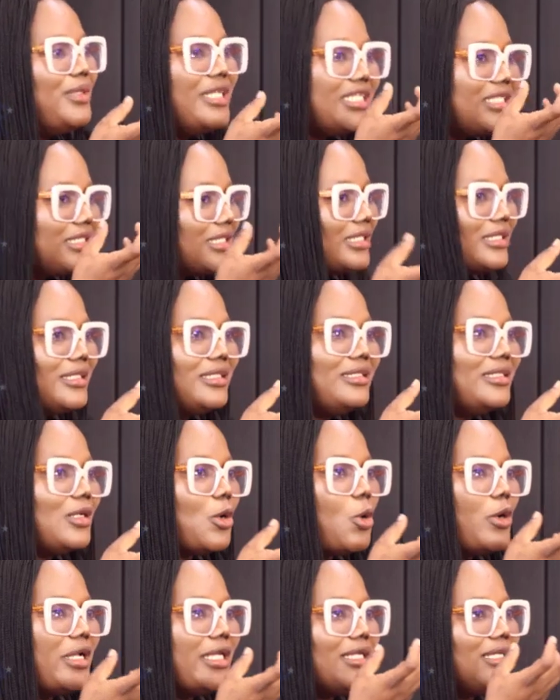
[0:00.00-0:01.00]
bleaching
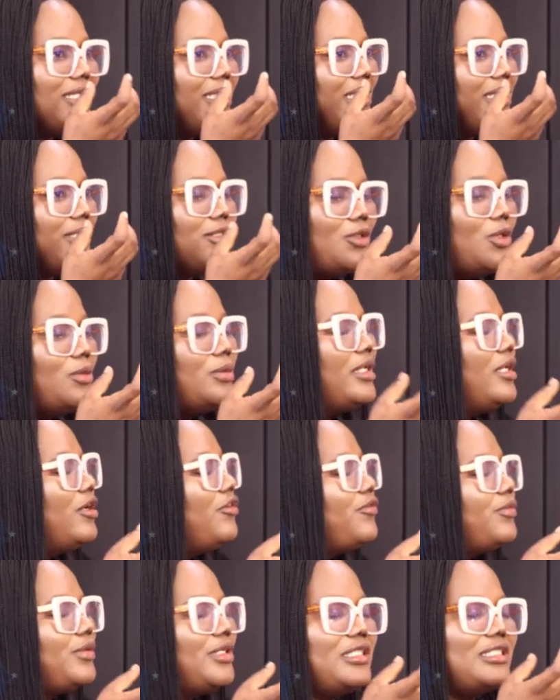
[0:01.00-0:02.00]
or a, you know,
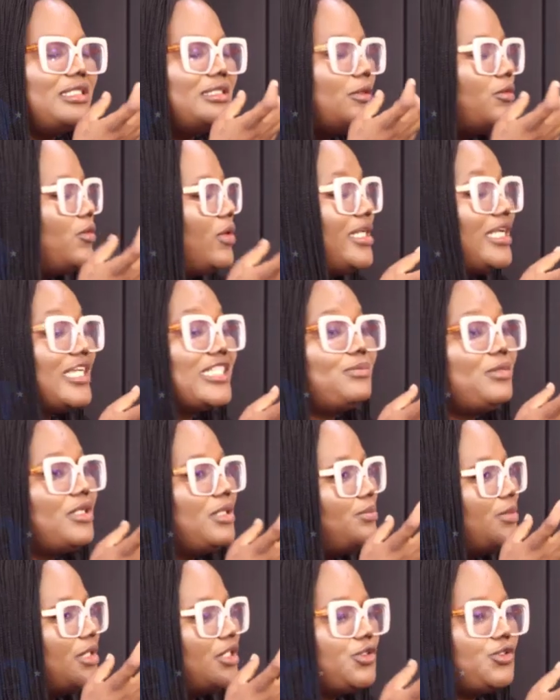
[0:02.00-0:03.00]
the word has
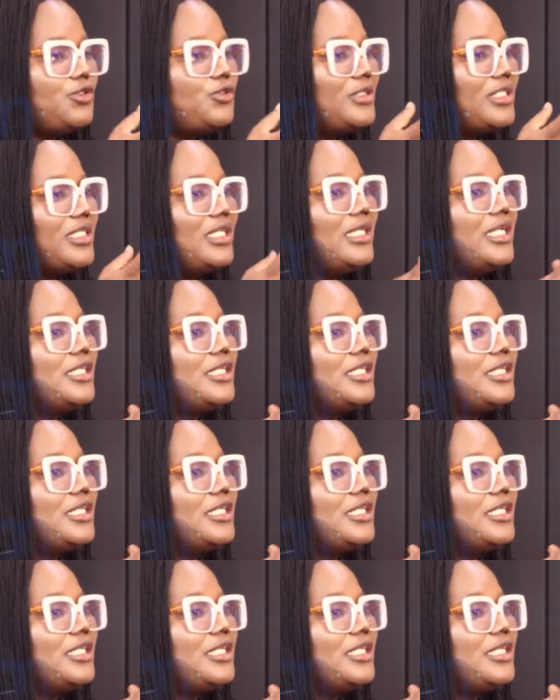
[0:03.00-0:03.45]
been misused in